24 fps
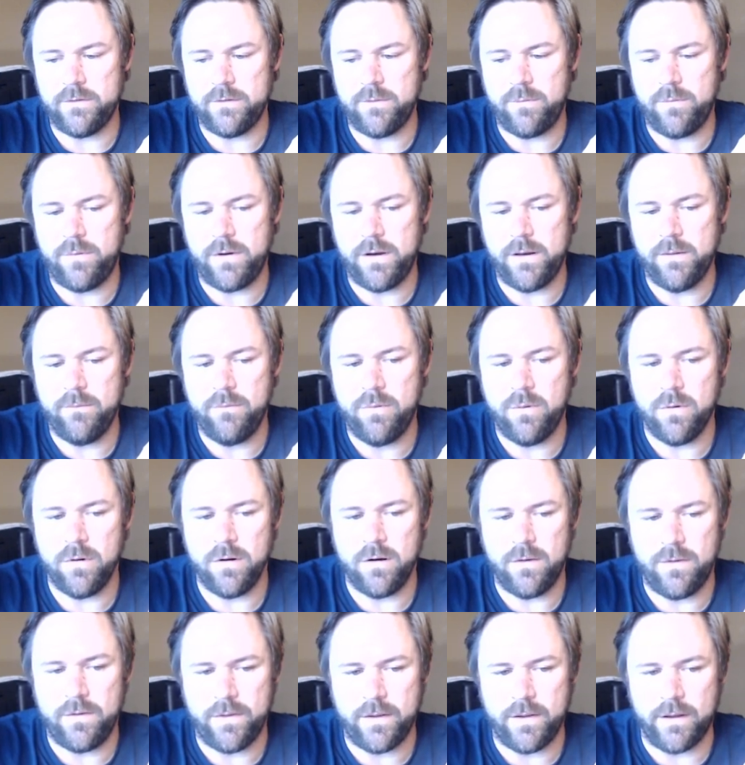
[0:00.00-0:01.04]
it's a pretty
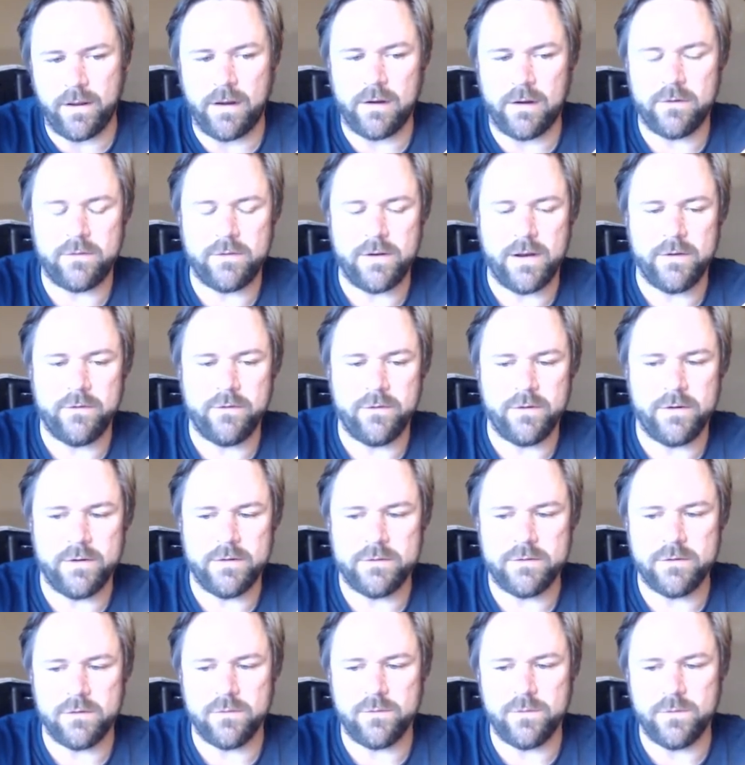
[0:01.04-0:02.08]
important thing because nitrogen
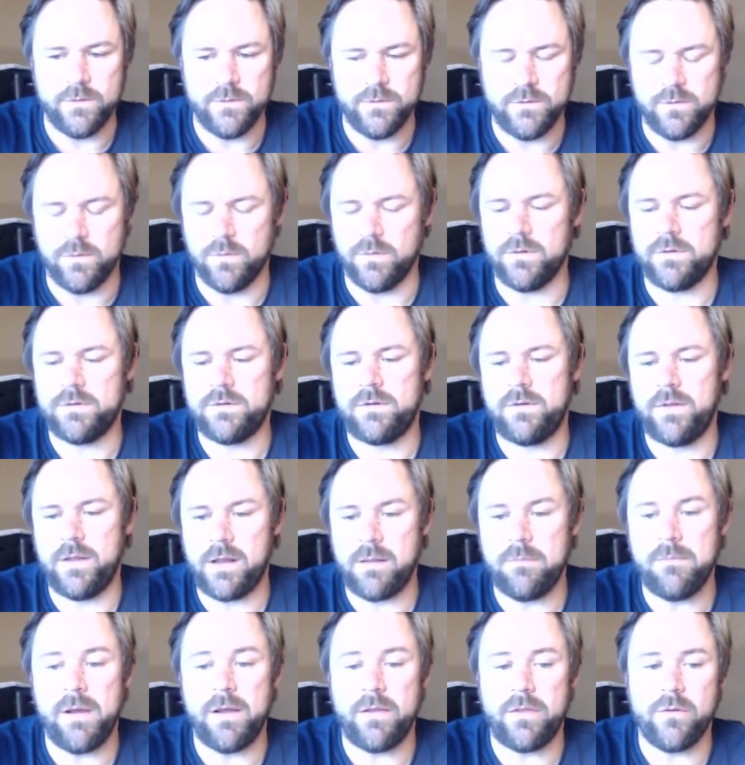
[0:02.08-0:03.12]
is their food source, so they
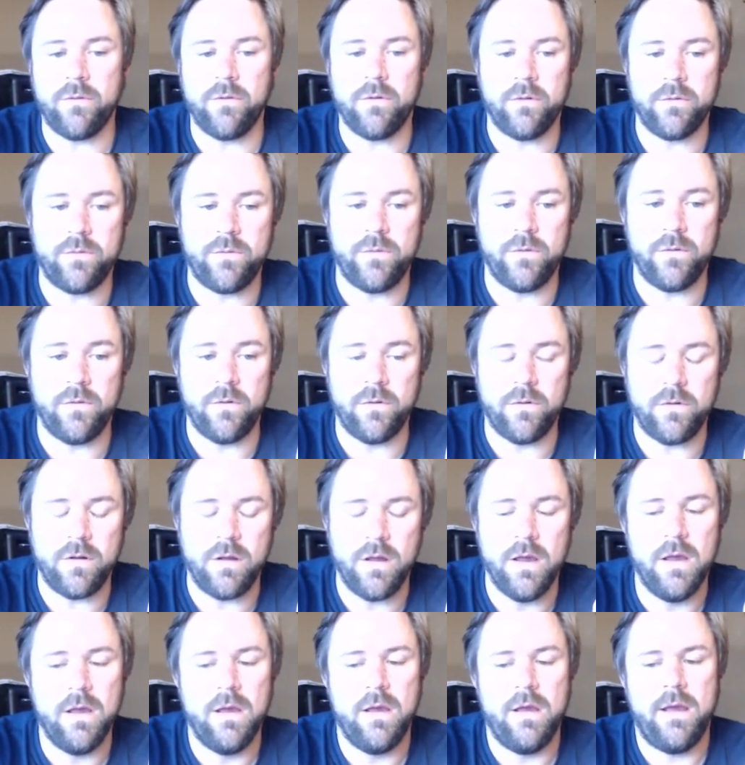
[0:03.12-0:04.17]
can make their own food.
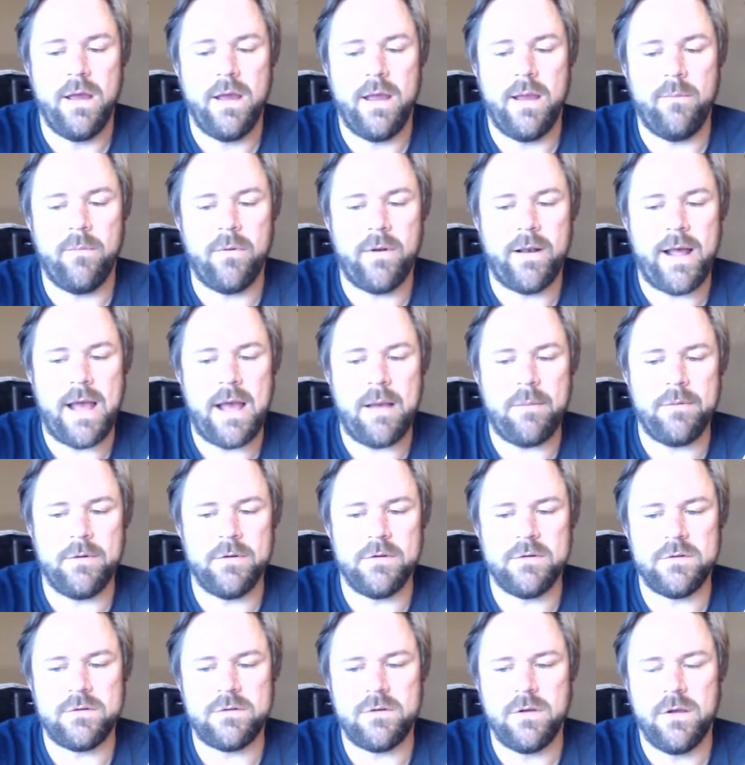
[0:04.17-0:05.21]
And what
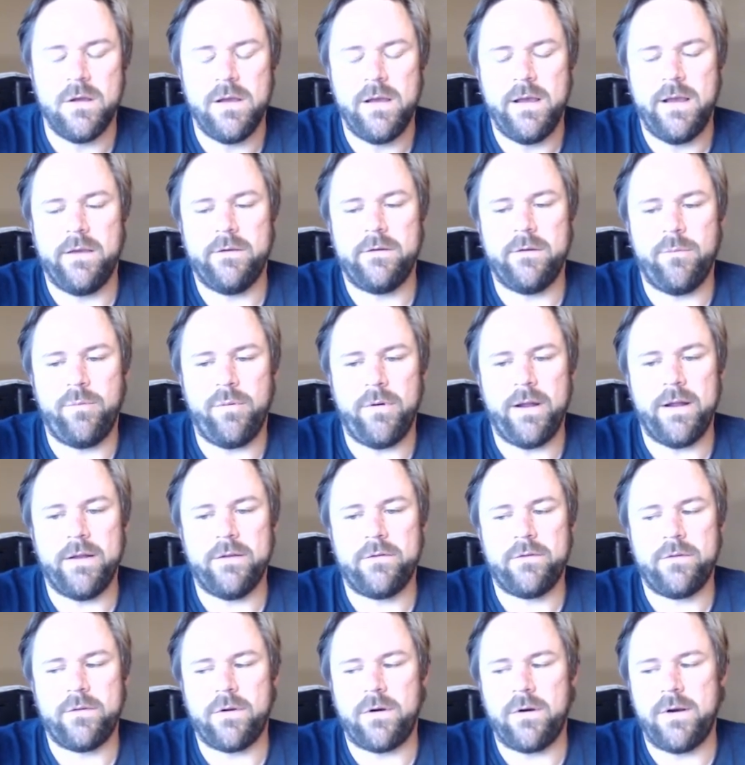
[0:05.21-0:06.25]
happens is the
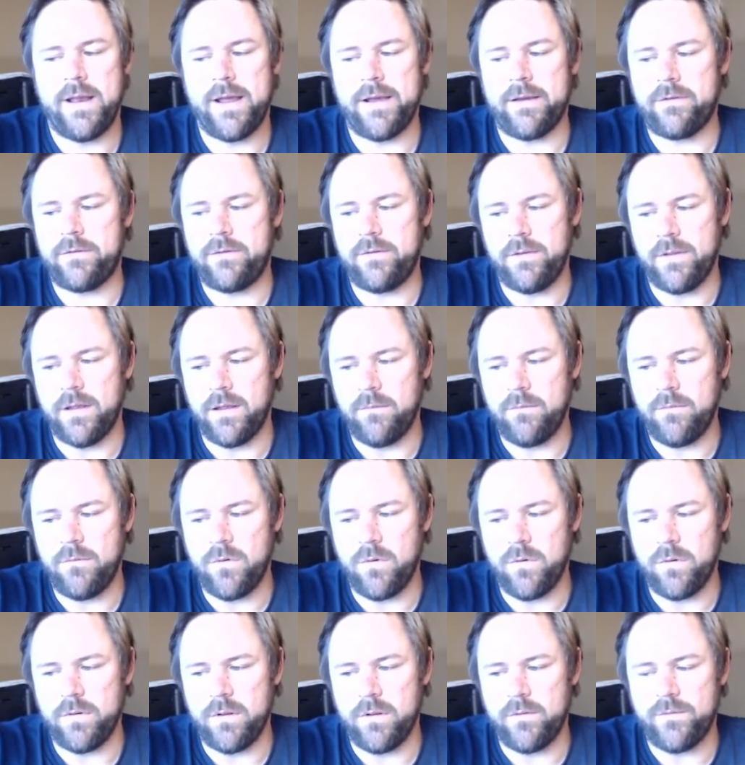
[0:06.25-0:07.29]
plants that are next to them
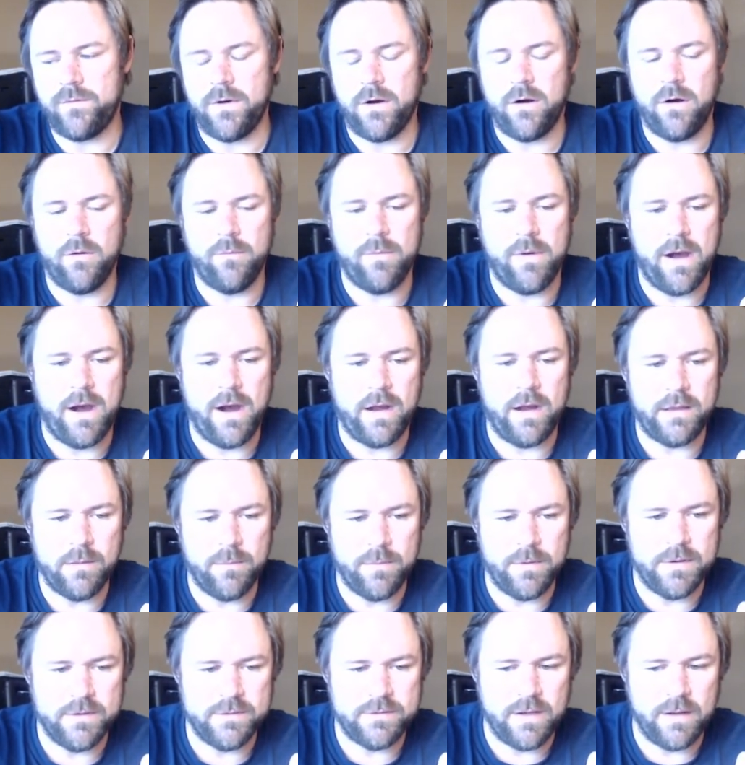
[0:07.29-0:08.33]
or that fall behind them
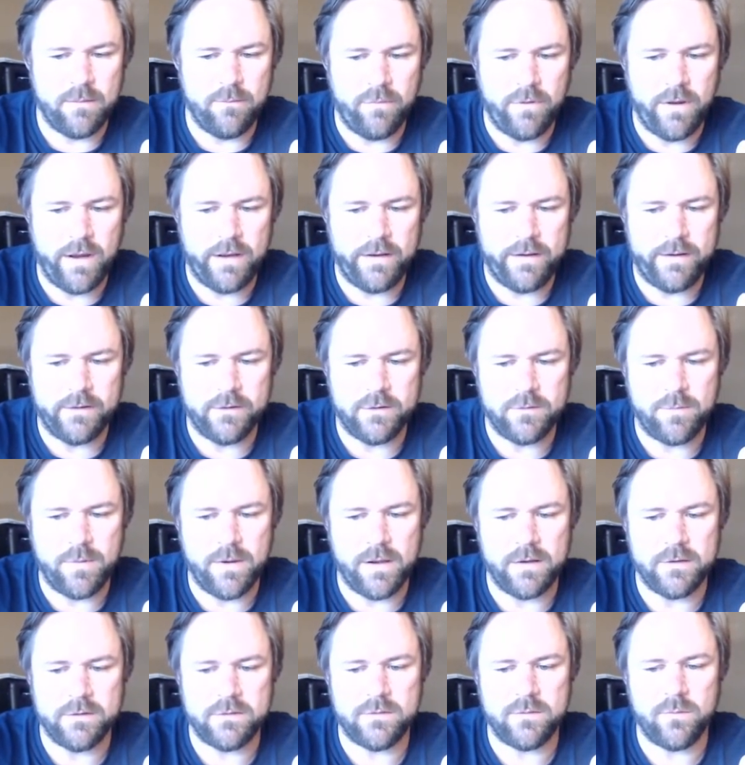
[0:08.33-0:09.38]
in the same planting
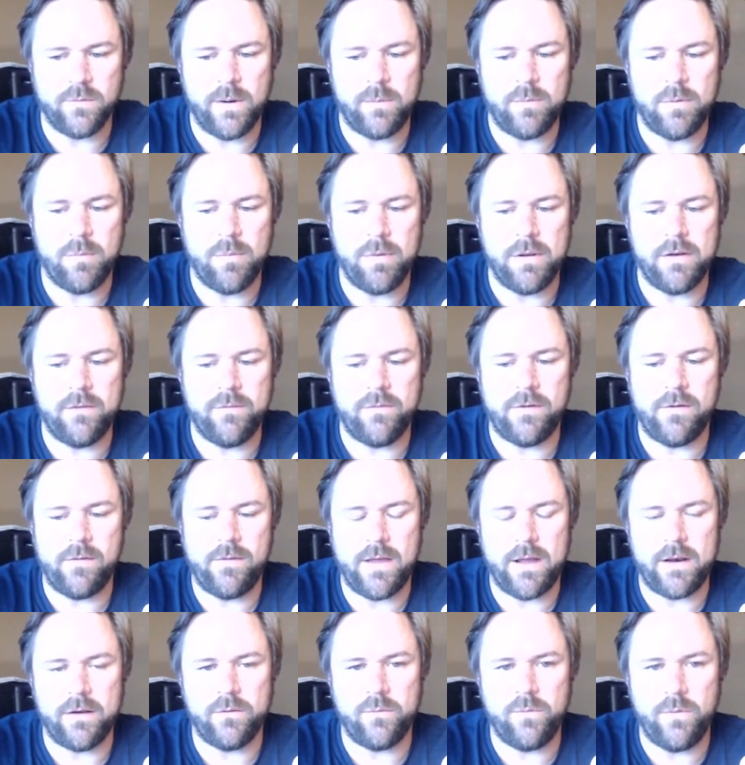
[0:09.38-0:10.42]
space reap the benefit of
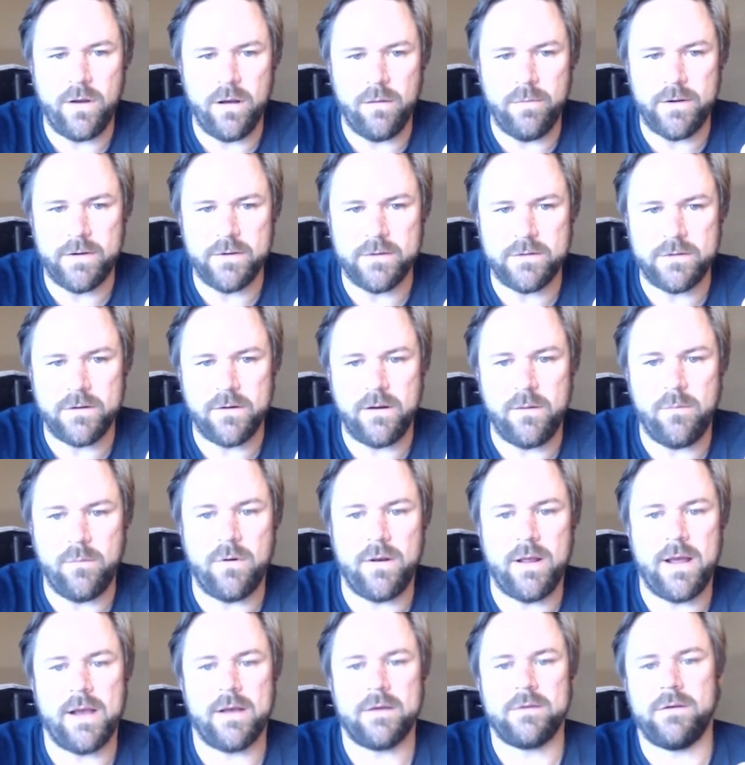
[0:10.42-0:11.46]
that as well because they're able
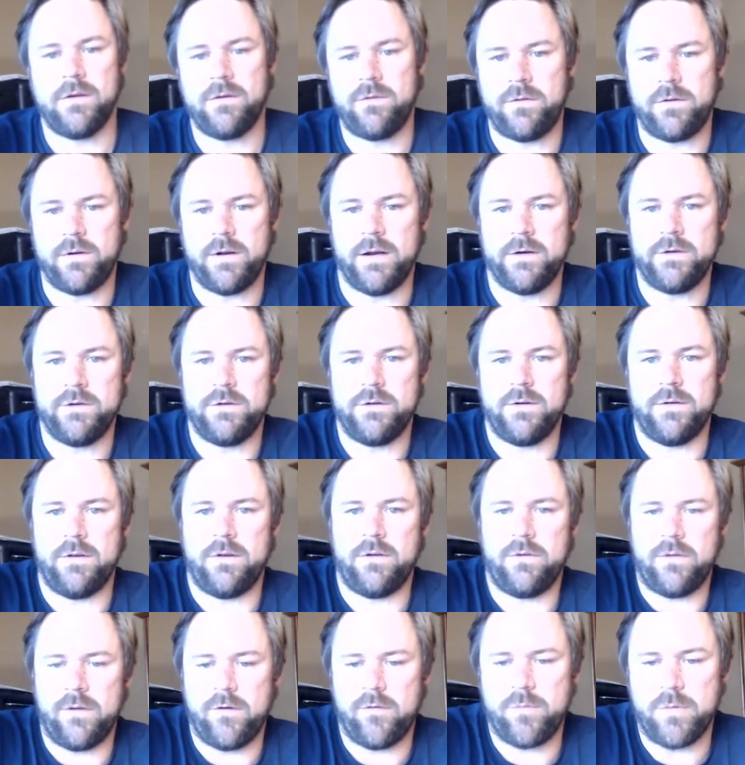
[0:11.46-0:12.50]
to access the nitrogen
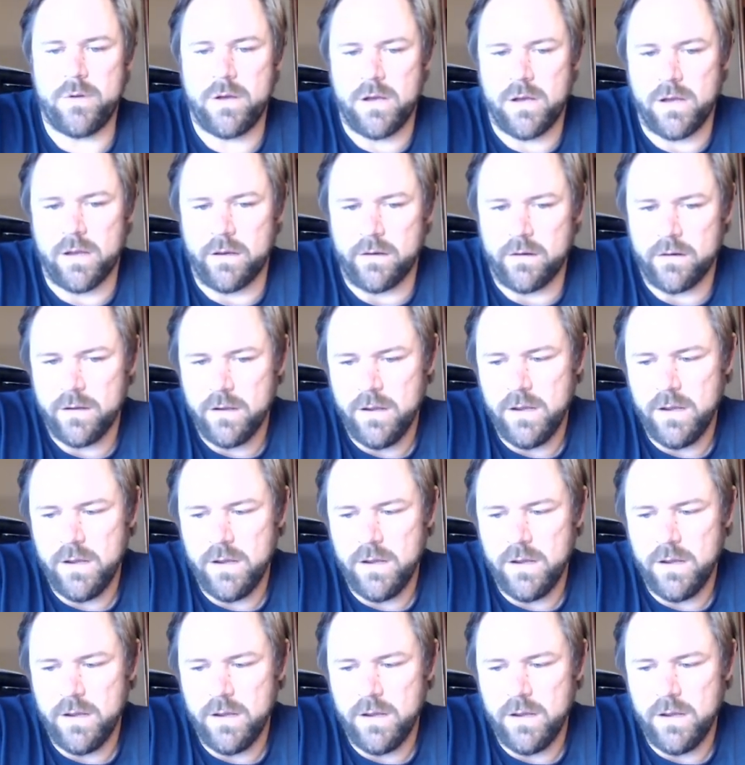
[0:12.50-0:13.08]
that's left behind.